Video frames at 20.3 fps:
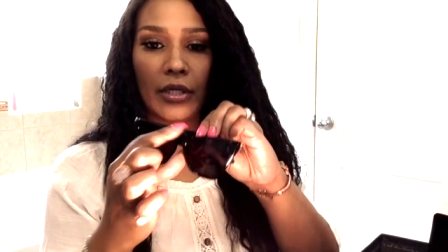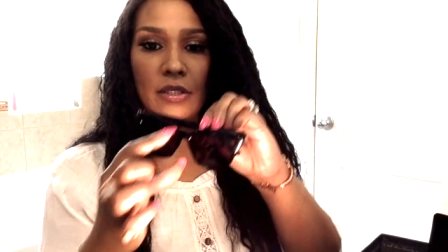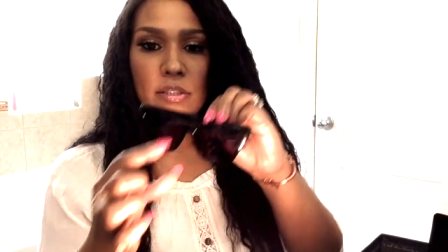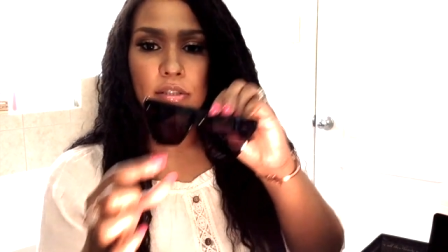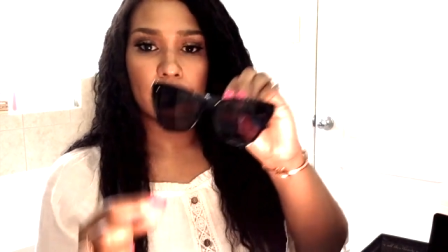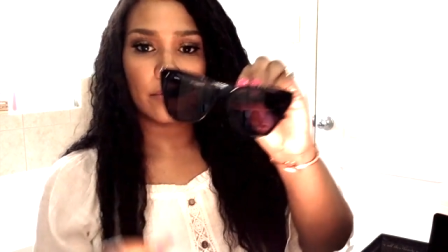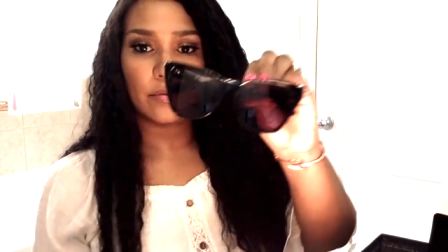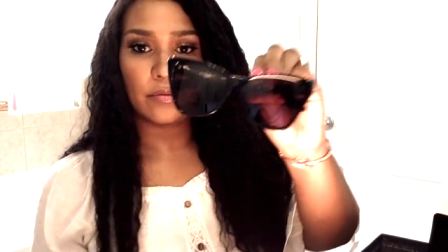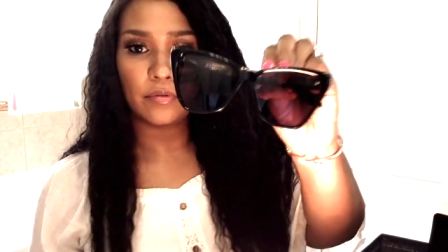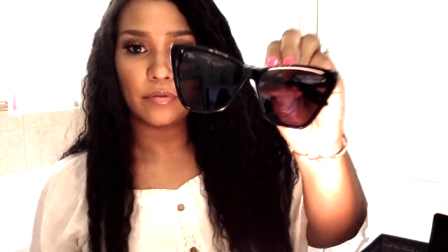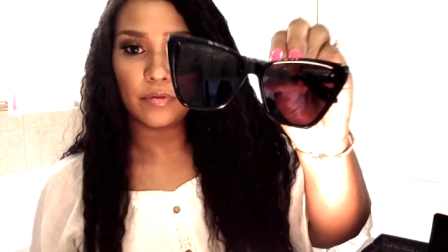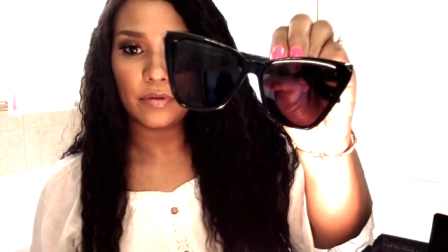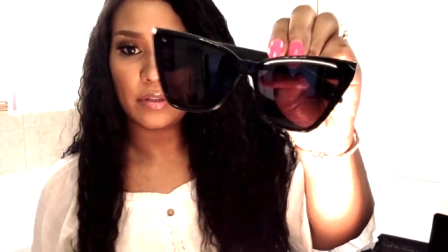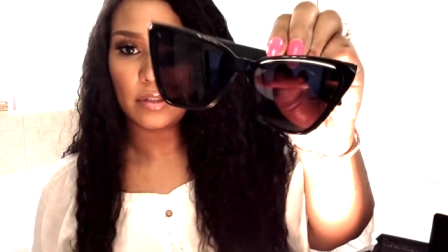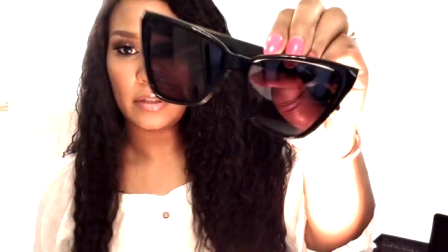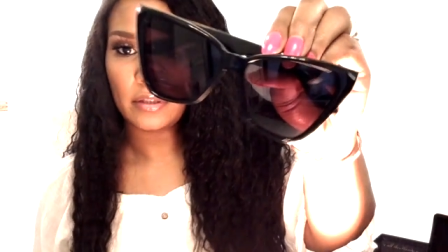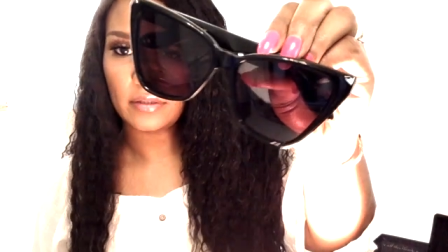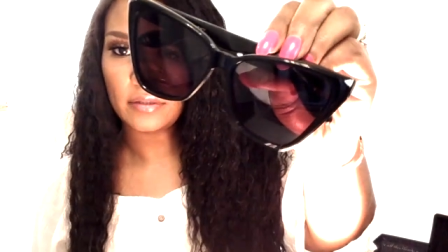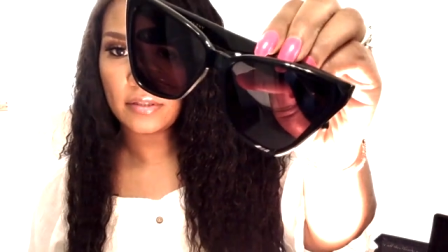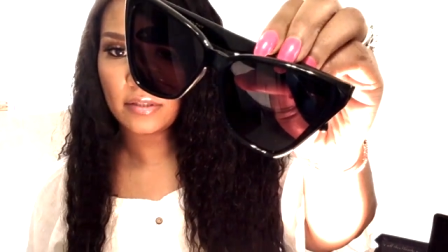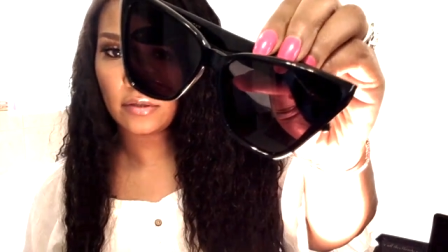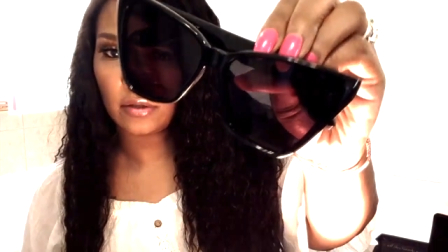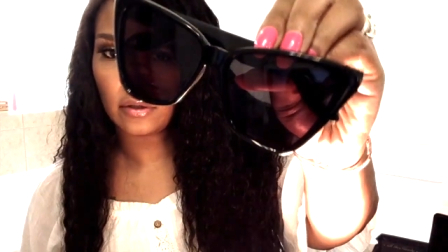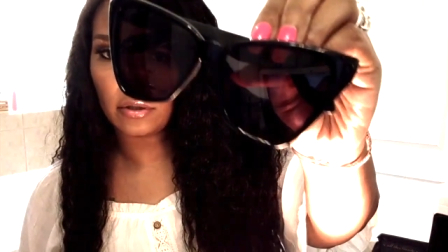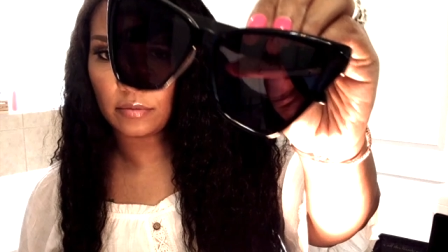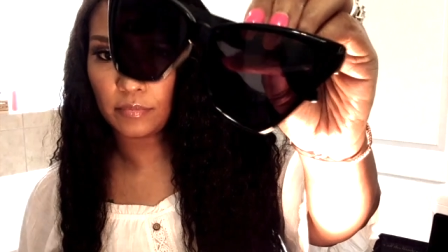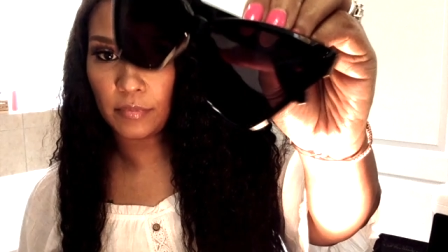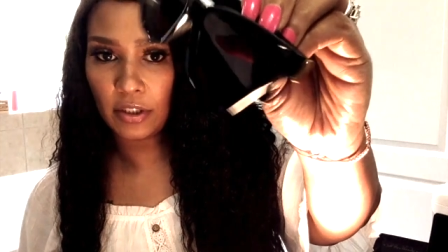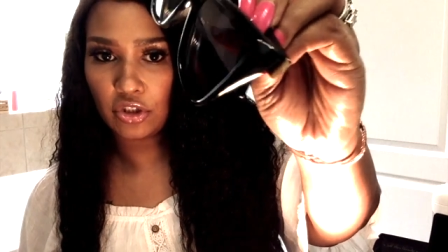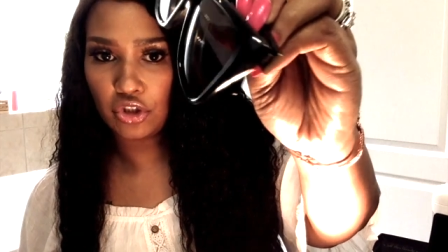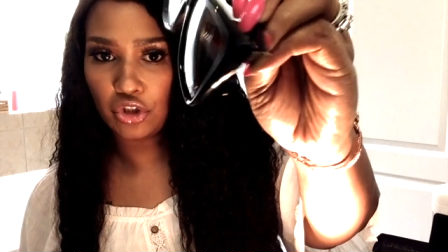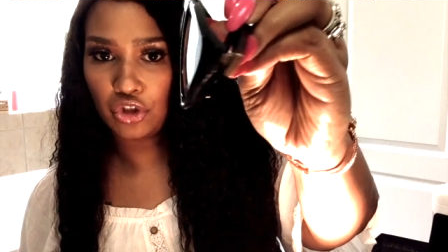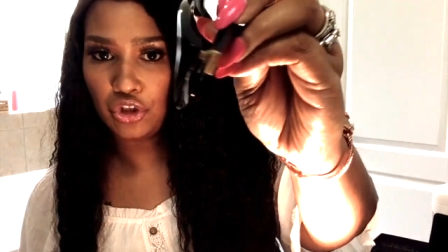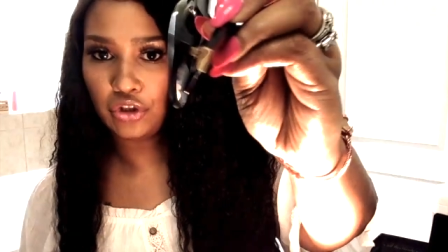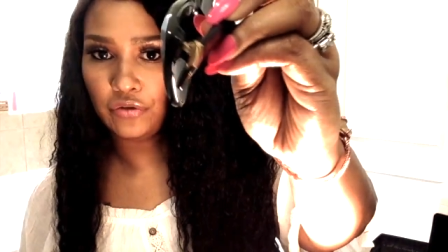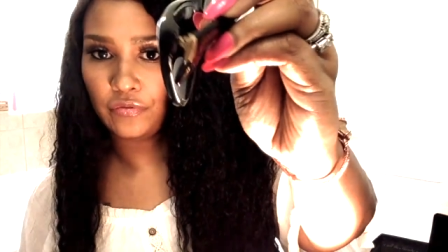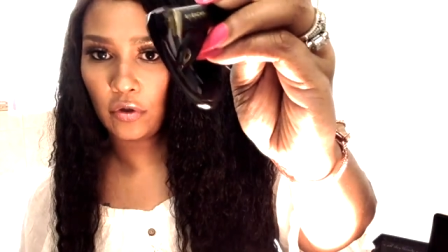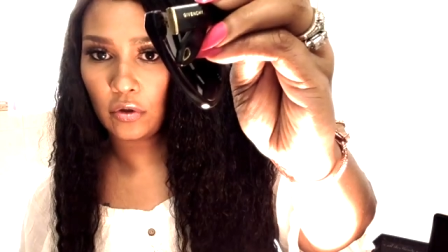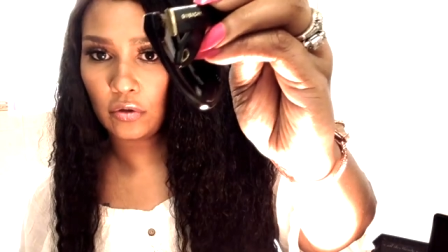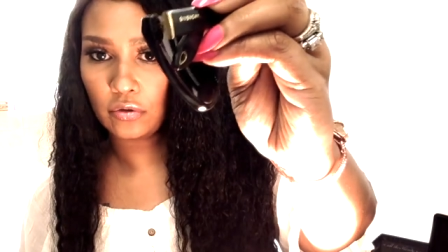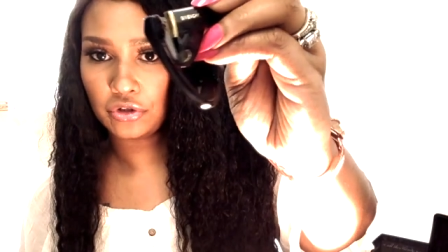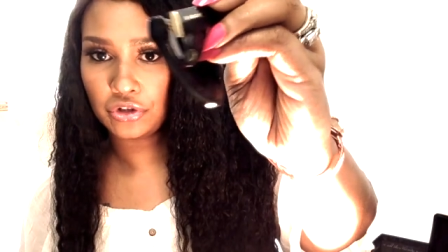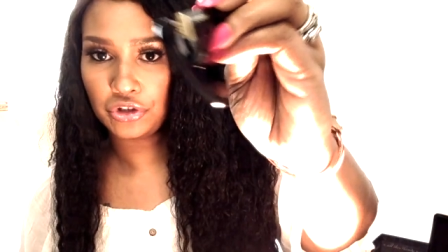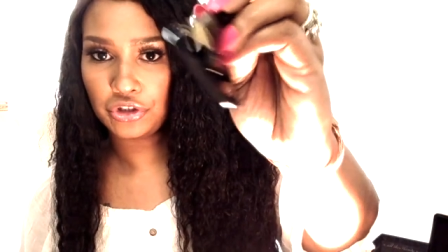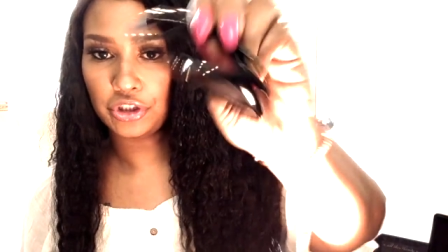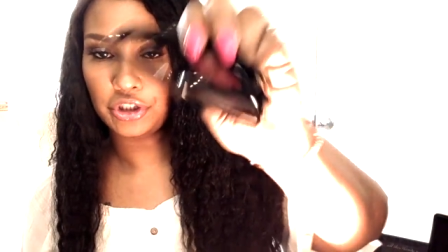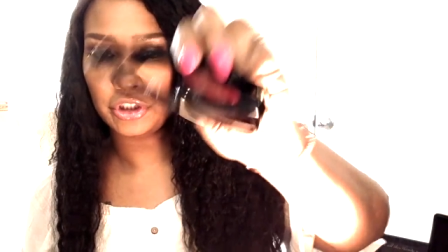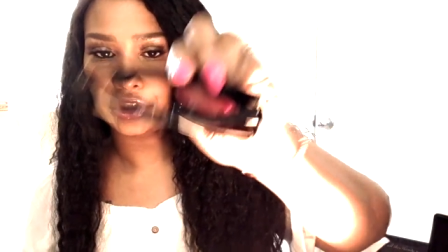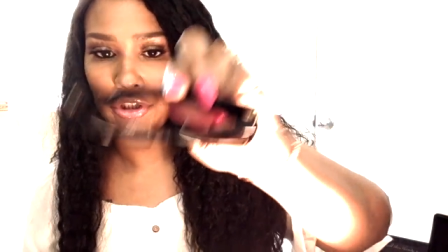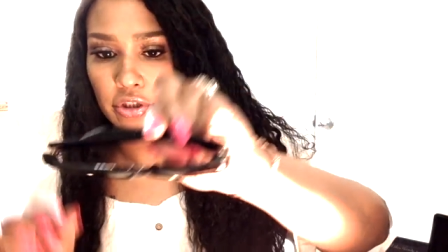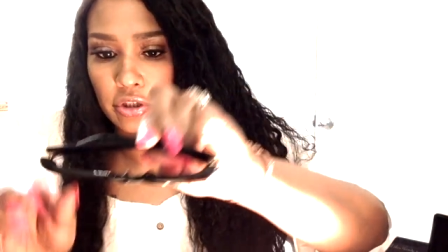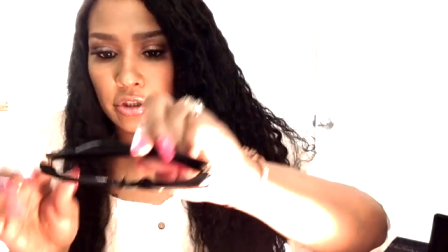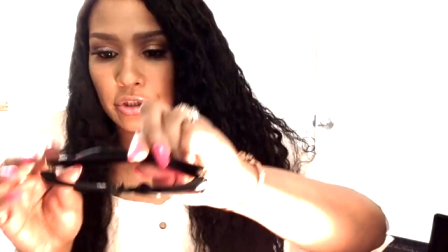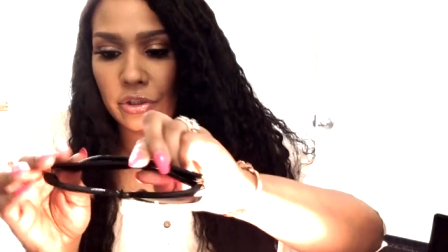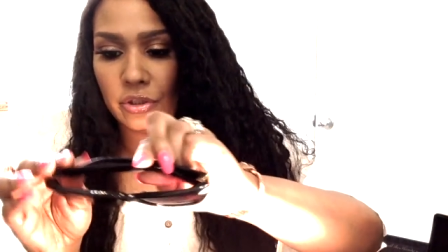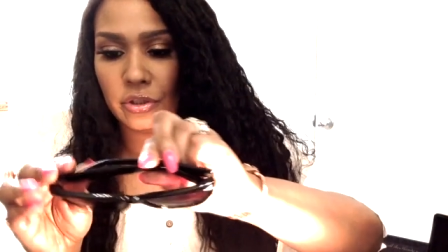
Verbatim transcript: So these are my Givenchy.